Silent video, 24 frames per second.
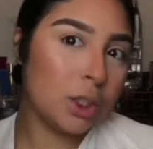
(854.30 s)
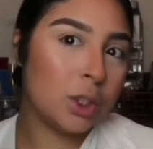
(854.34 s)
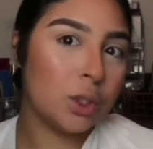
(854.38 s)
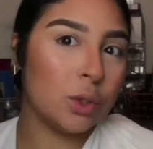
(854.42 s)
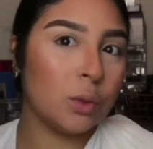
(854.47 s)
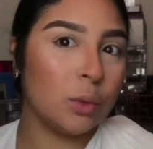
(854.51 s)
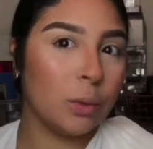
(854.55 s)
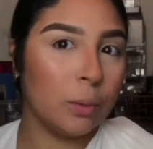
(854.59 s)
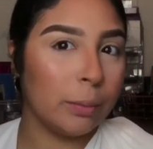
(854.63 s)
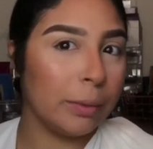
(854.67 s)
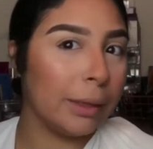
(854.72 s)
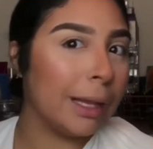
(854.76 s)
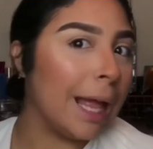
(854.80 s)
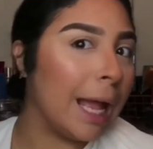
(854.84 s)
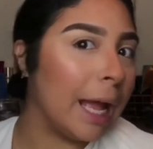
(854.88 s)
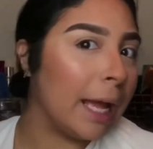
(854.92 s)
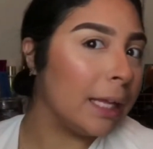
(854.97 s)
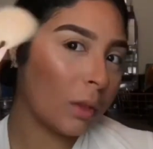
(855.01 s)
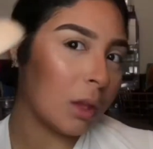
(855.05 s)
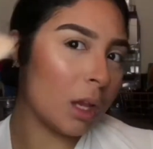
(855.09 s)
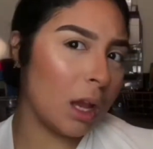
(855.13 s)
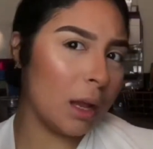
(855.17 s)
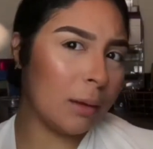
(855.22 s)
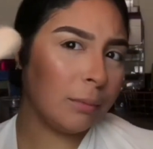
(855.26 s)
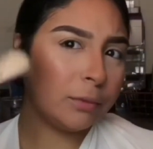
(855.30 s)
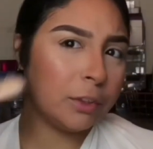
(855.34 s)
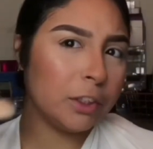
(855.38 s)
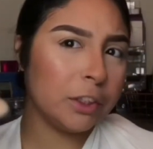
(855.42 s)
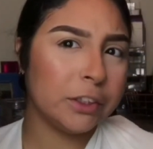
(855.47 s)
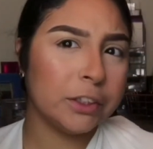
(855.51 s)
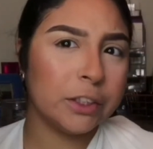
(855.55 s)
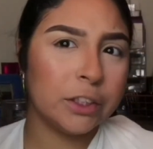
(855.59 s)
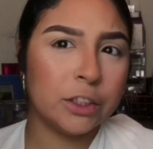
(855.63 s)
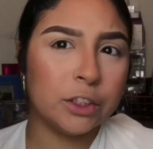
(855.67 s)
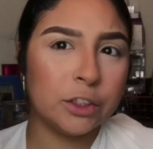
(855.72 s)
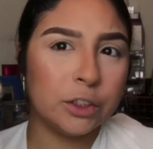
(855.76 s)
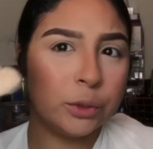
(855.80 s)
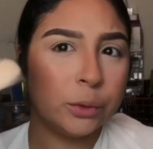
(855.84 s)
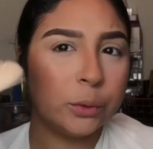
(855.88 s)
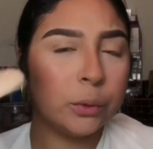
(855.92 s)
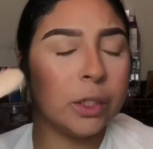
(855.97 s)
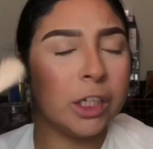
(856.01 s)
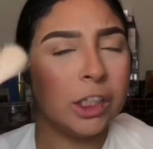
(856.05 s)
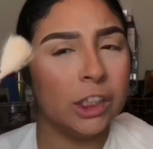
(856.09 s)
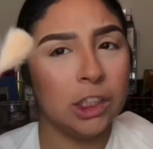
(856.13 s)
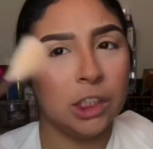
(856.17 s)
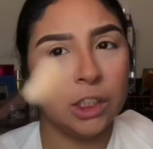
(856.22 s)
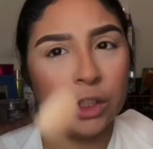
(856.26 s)
to apply. I'm just gonna do
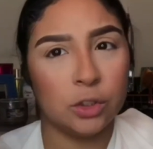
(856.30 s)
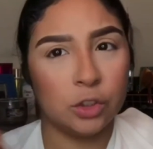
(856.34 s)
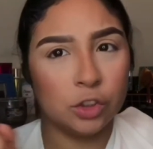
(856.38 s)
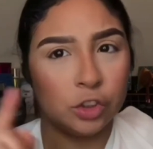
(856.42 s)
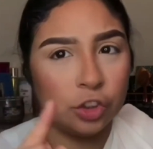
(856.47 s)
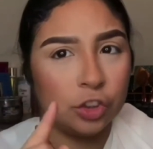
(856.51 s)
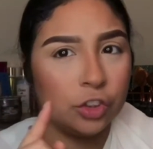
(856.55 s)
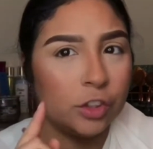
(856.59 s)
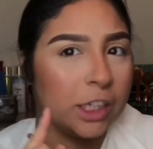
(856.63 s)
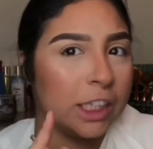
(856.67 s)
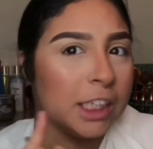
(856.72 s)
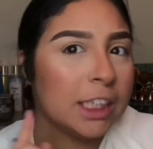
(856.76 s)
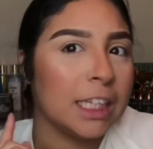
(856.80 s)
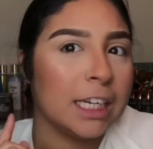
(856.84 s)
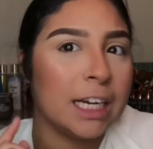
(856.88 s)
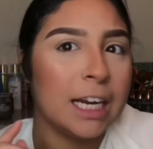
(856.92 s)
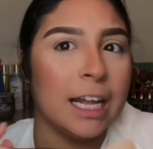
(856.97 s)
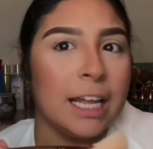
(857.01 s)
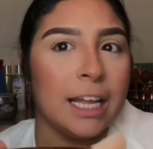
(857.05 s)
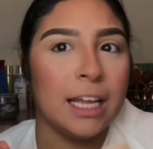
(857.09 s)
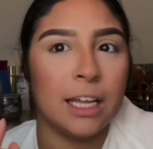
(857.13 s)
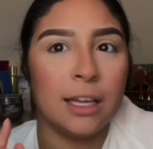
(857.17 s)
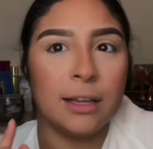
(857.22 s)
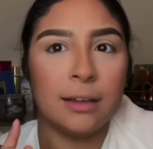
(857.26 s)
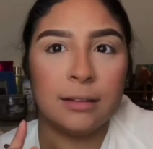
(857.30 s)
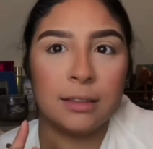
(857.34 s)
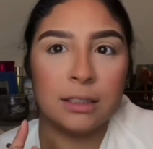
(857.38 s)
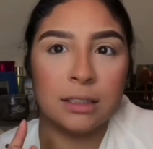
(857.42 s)
a little trick that I